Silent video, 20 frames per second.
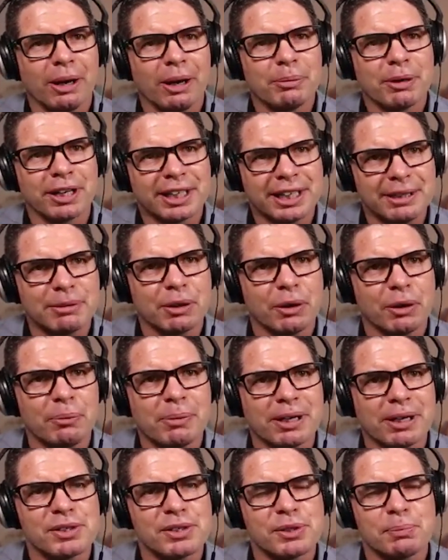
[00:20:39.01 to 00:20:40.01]
but I keep going
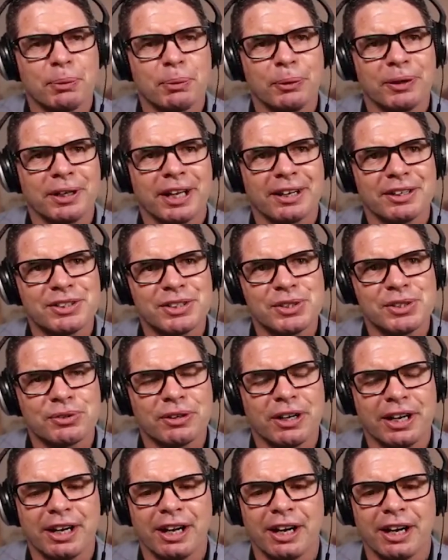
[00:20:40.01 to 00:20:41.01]
back to sport analogies
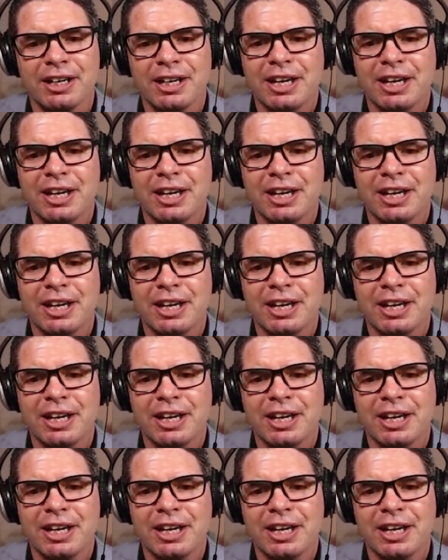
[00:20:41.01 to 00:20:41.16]
right now.